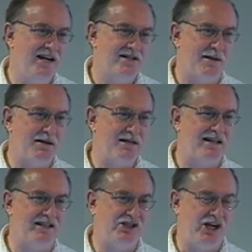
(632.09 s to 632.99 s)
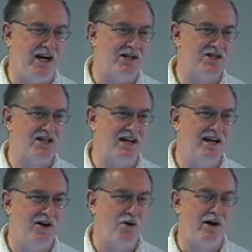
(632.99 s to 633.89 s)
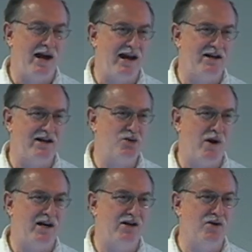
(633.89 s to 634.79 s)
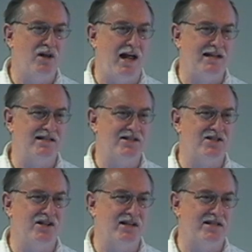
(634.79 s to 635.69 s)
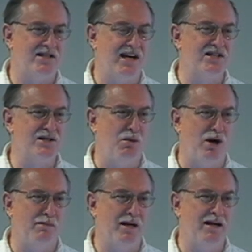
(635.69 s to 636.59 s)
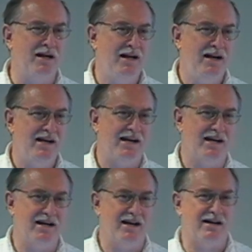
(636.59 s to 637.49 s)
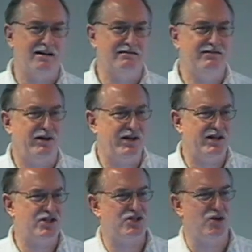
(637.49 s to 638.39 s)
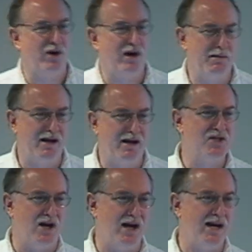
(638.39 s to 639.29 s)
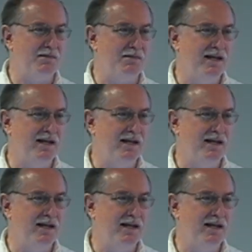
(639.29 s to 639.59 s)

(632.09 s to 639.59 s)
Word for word: So I basically changed or added twenty new classes to the C S department in a very short amount of time.